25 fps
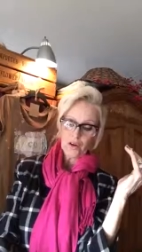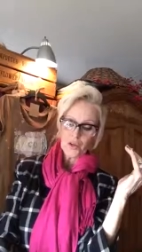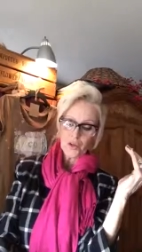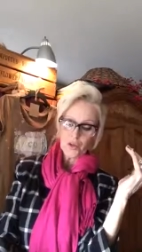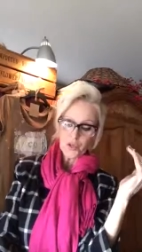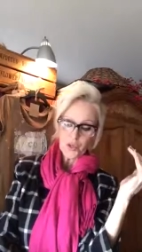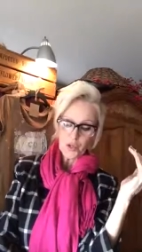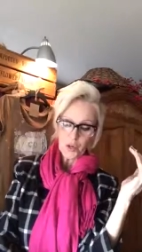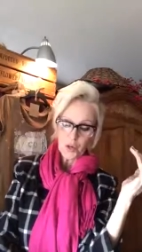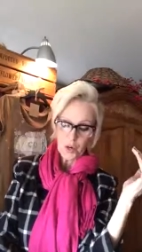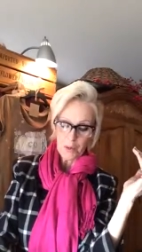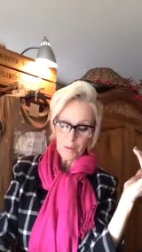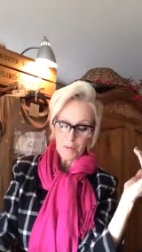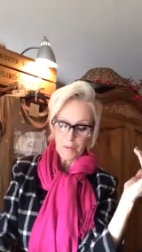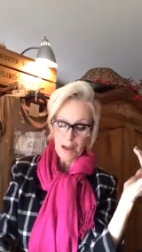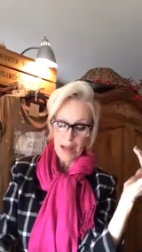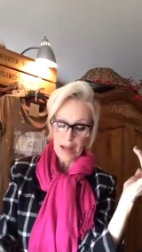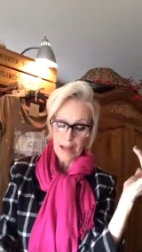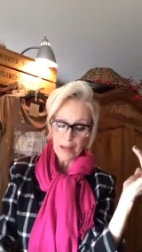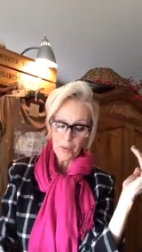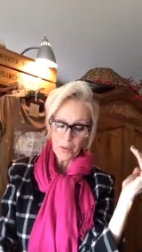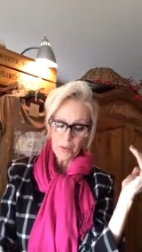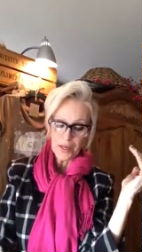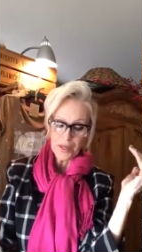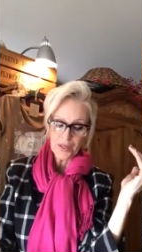earth, so are
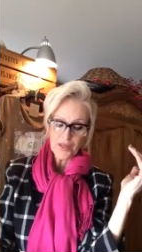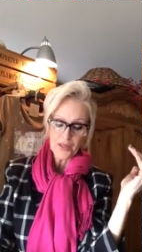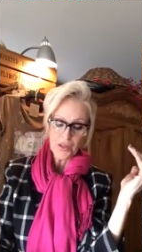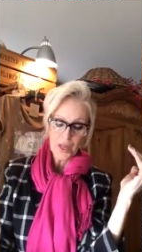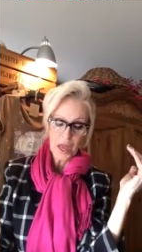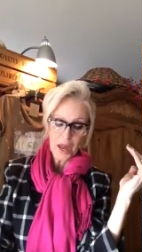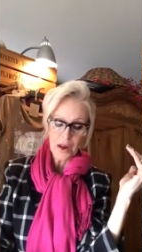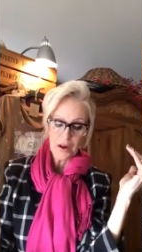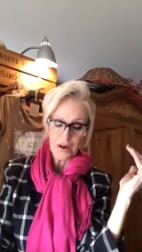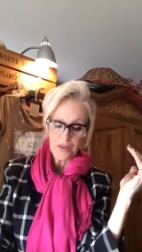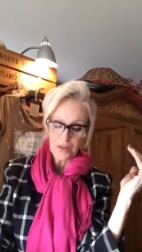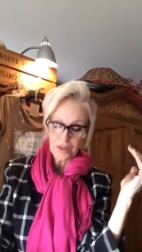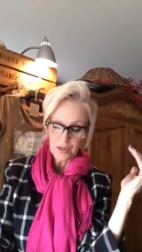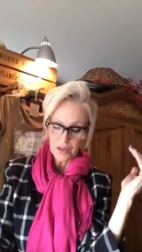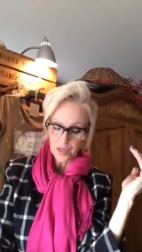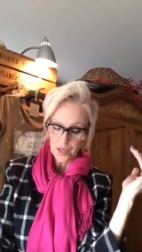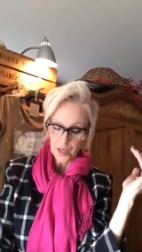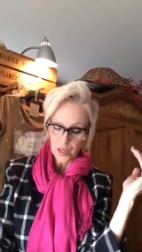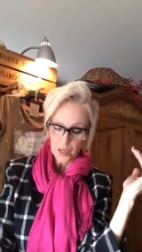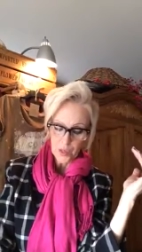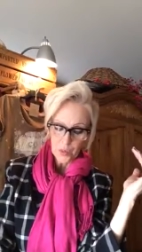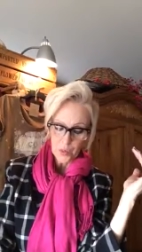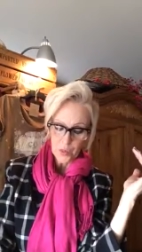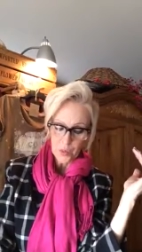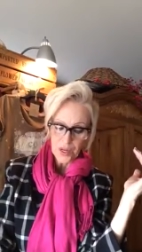my ways higher than
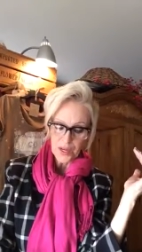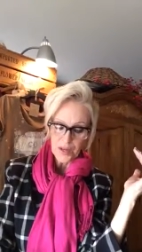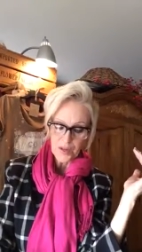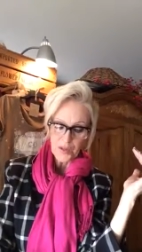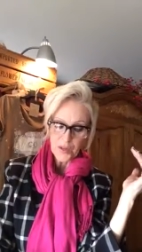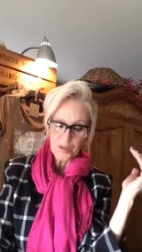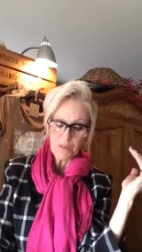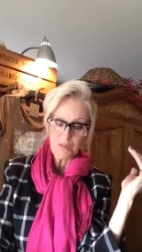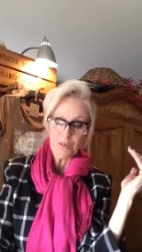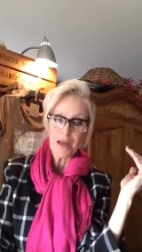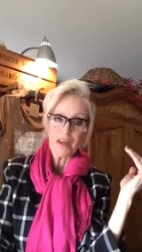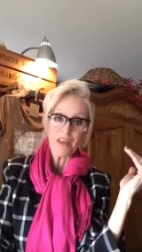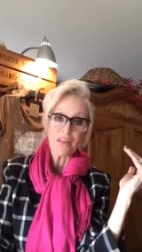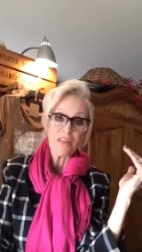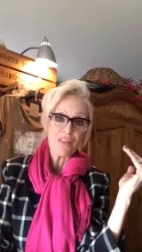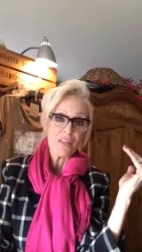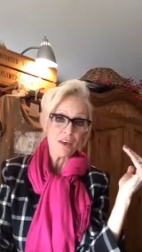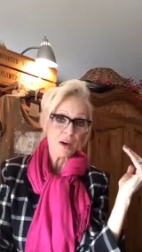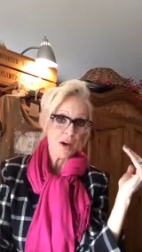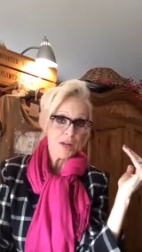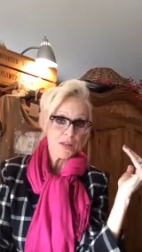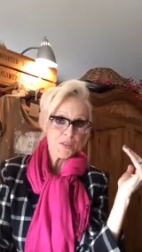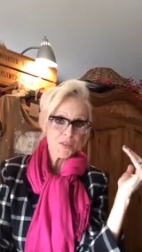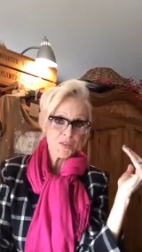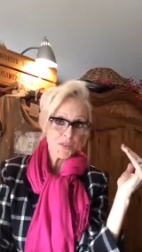your ways, and my
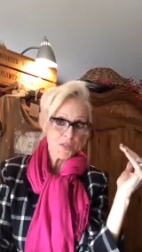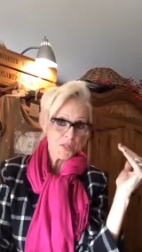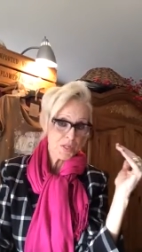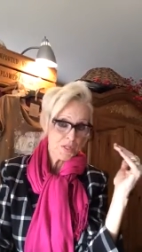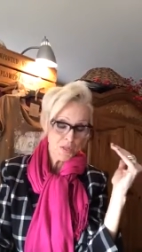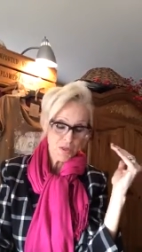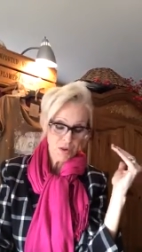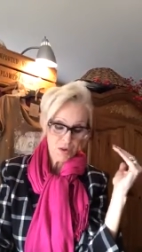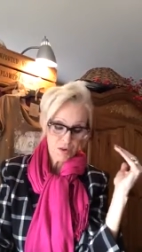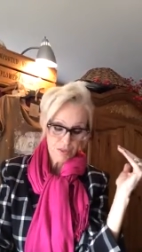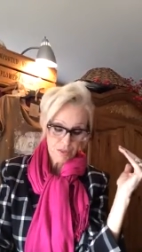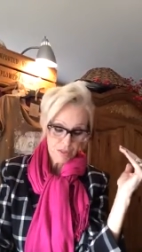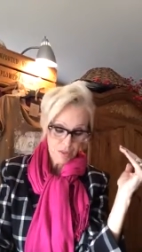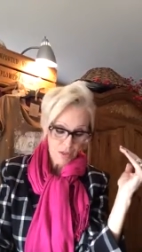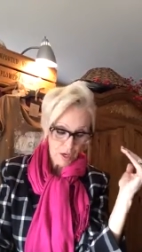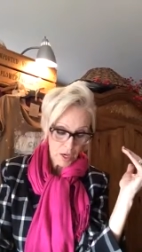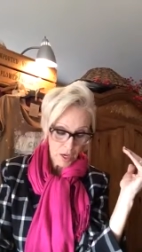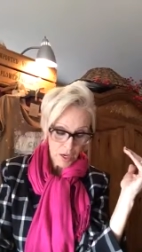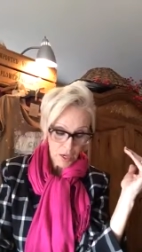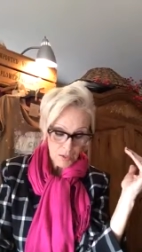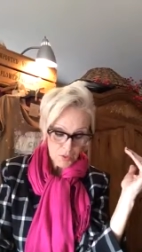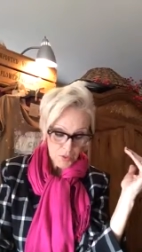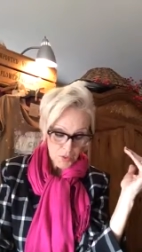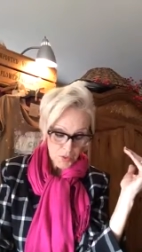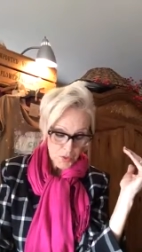thoughts than your
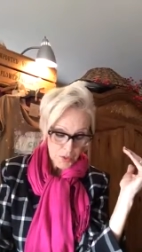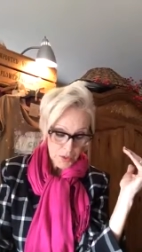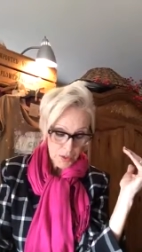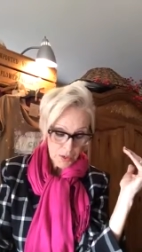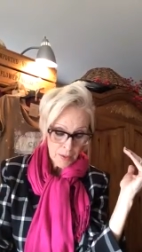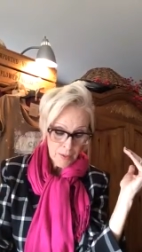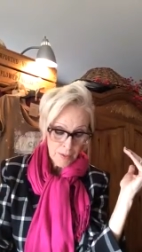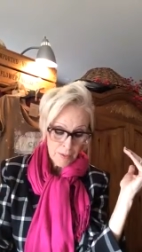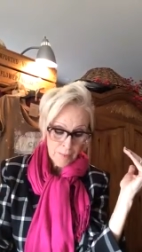thoughts.